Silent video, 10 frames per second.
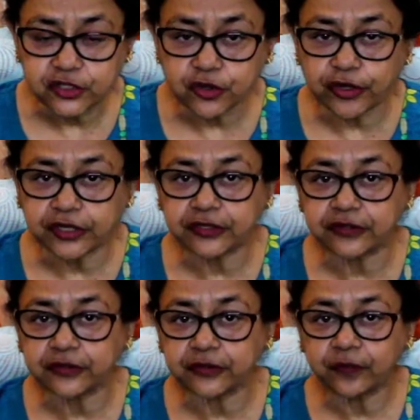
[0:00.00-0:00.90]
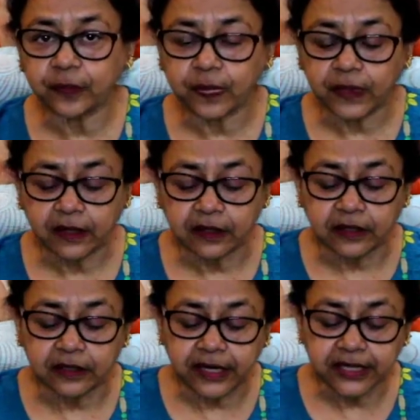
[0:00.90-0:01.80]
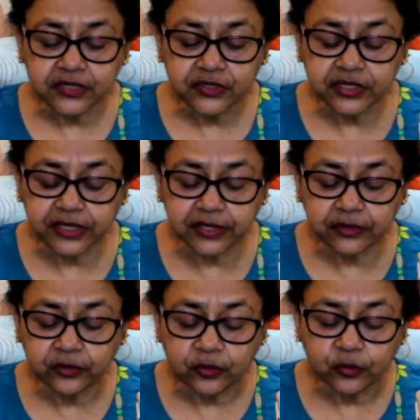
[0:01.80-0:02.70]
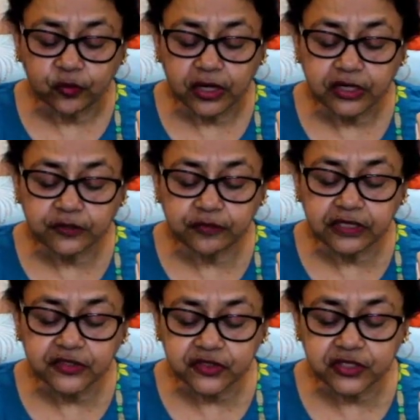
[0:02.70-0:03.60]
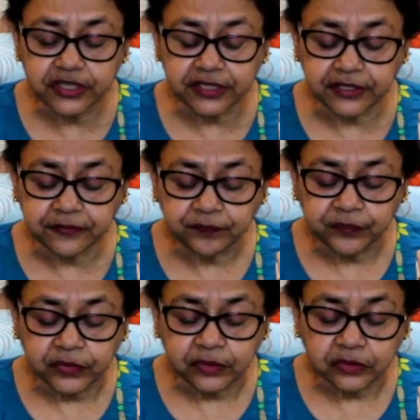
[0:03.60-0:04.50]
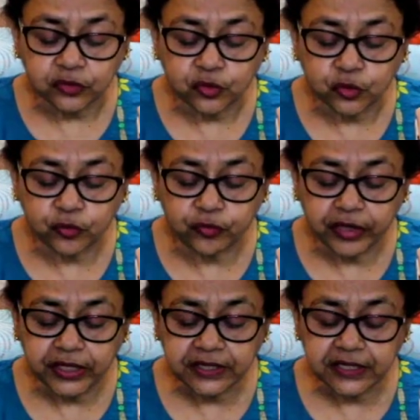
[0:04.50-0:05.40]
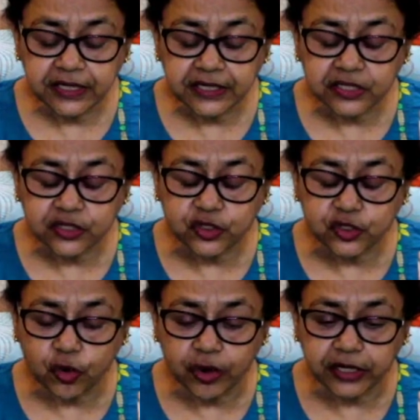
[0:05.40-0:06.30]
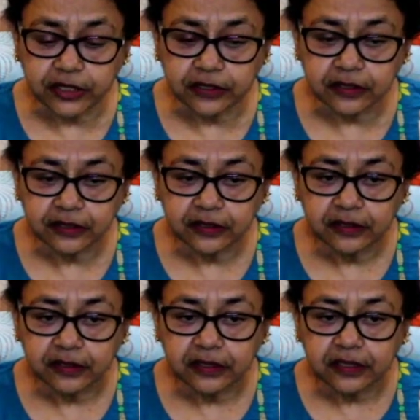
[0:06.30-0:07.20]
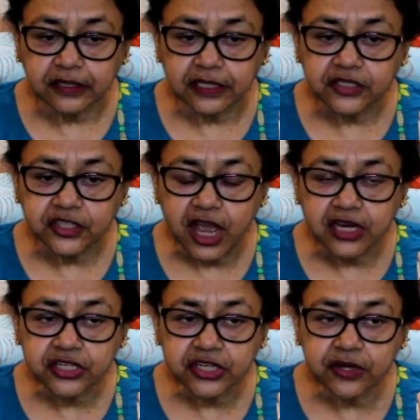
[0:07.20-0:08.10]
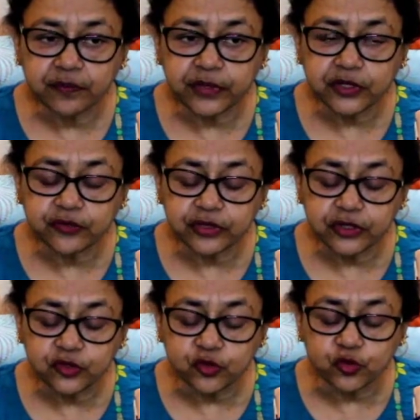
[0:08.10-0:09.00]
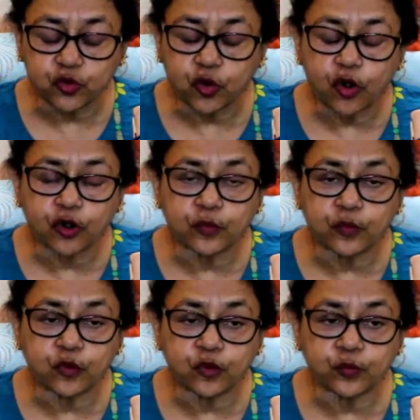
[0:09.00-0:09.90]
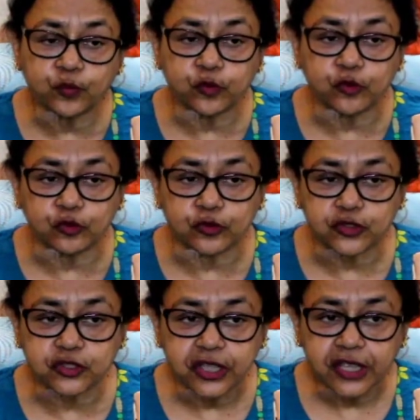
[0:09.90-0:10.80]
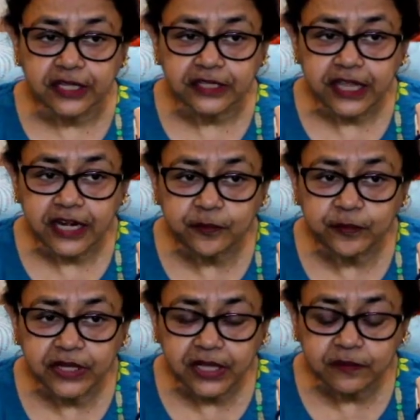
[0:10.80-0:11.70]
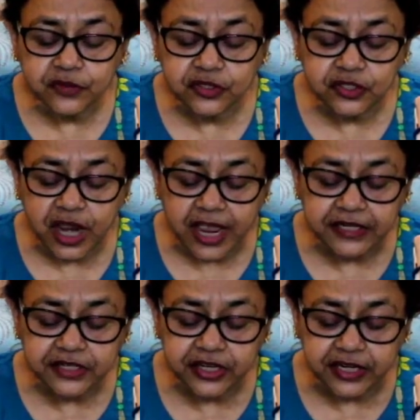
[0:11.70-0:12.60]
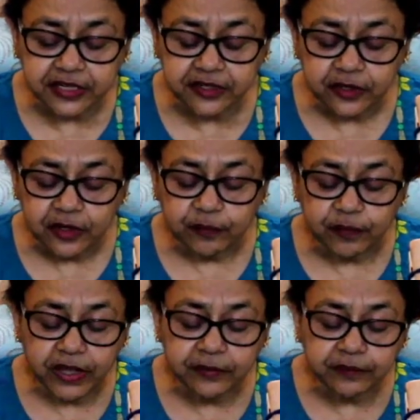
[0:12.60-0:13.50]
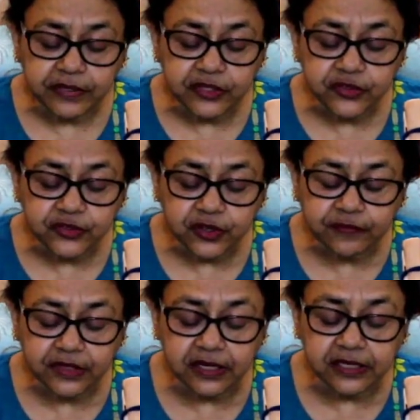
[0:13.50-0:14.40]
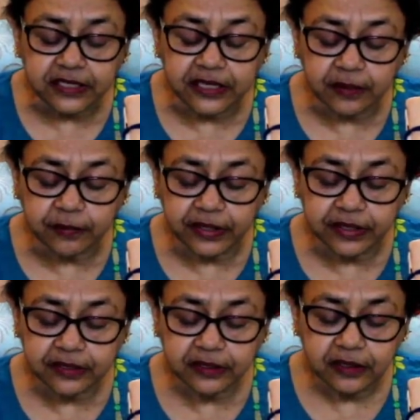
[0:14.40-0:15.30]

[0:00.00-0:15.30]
joint. Next thing, what you will see, so when there is joint, the junction between two or more bones, that becomes tightened by means of the ligament.